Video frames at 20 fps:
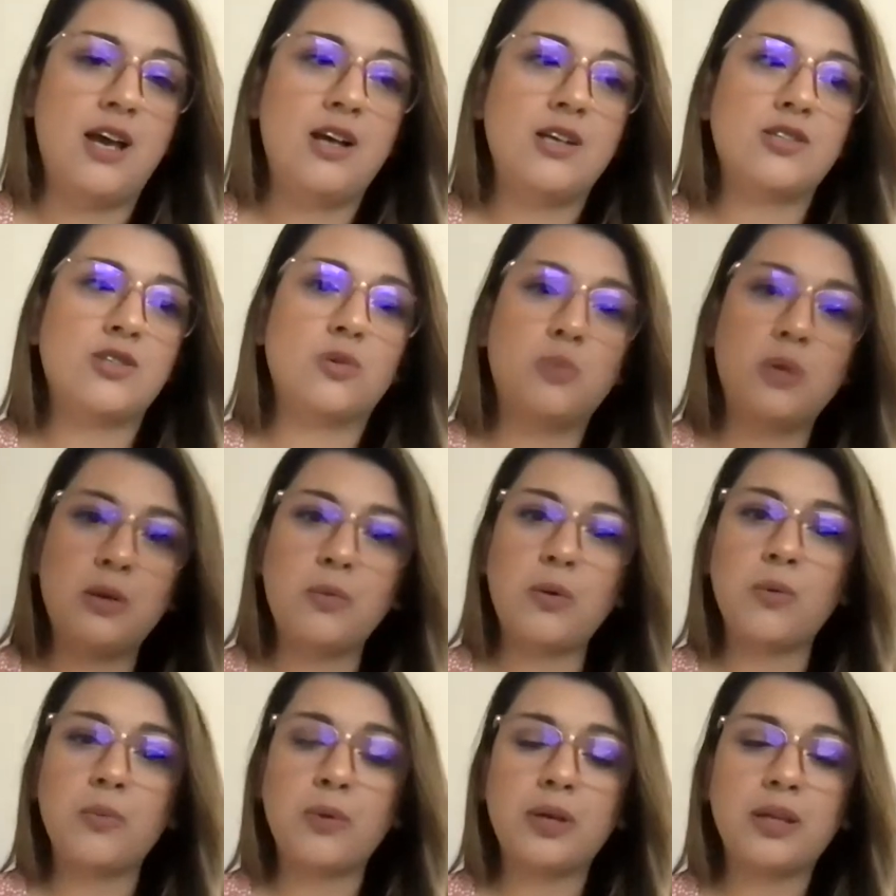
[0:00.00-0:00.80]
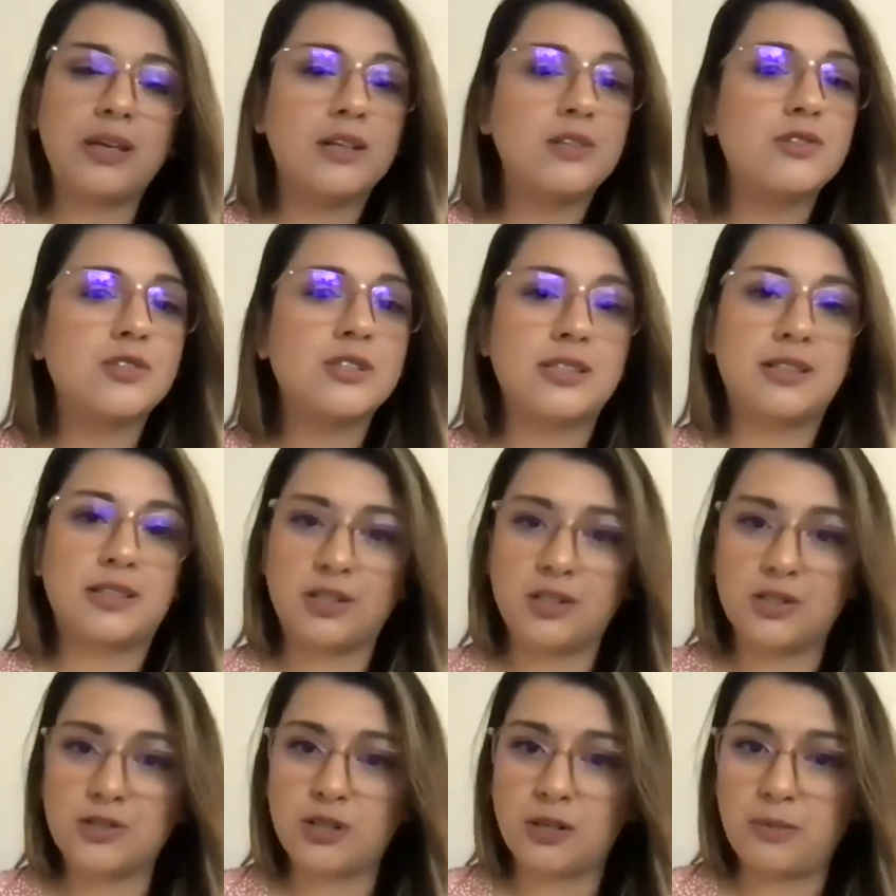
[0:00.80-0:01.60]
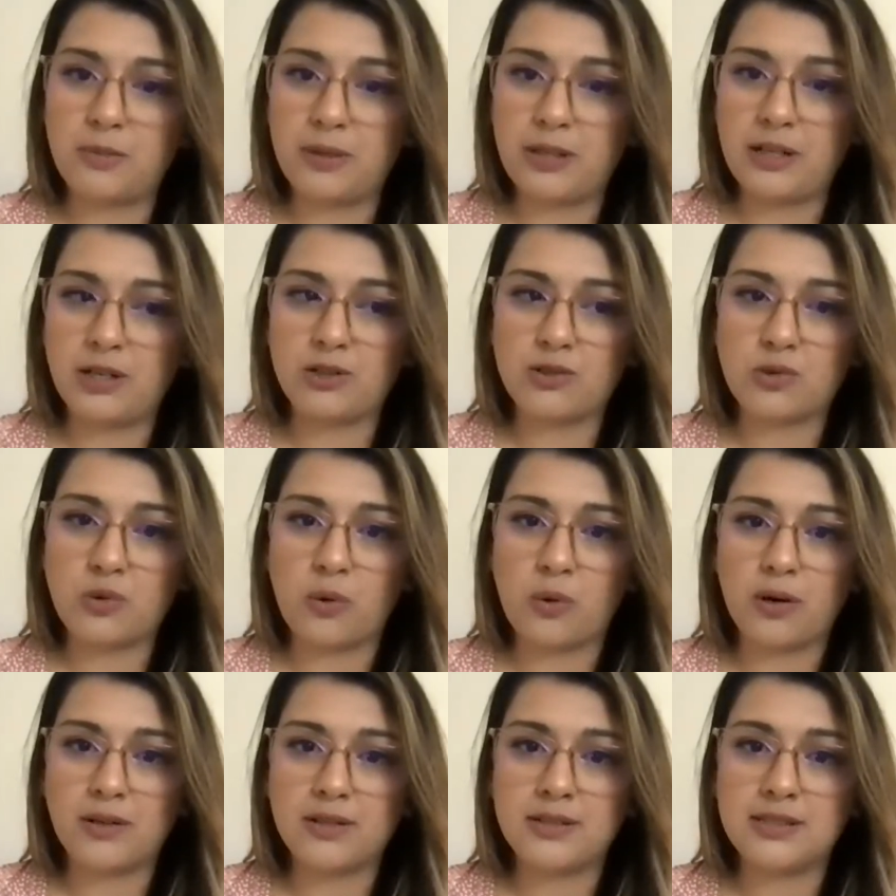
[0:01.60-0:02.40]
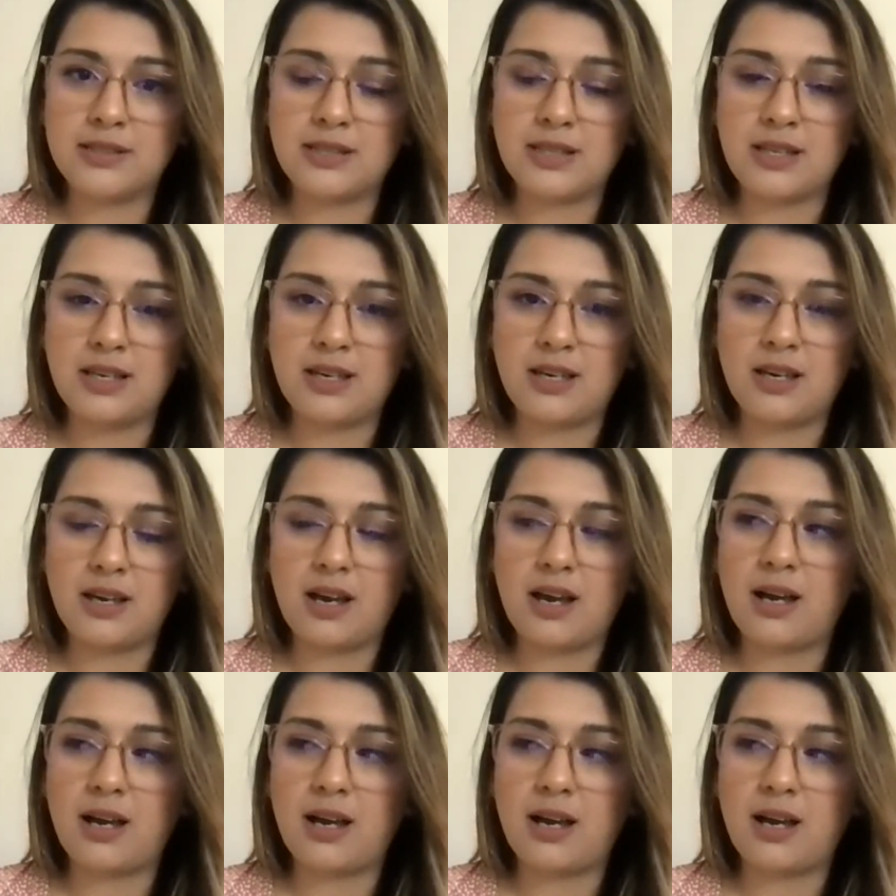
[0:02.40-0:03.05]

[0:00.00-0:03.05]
So we were really interested in contributing towards the